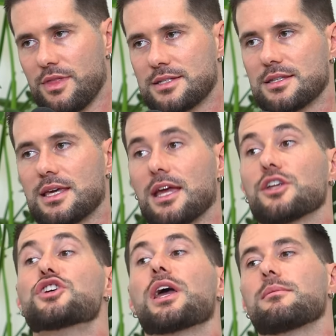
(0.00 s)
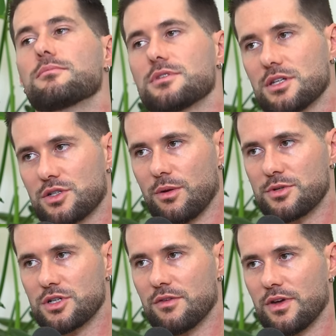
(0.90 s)
That's the King James
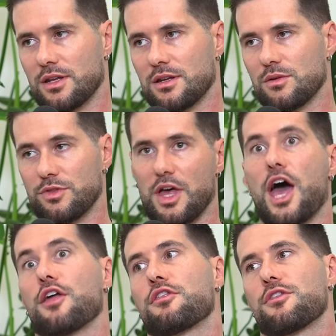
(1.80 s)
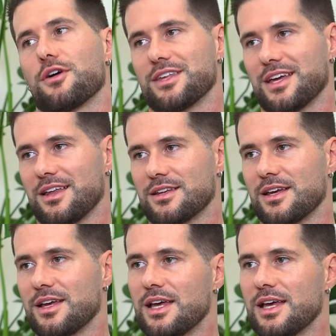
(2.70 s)
description of it with the eth on the end.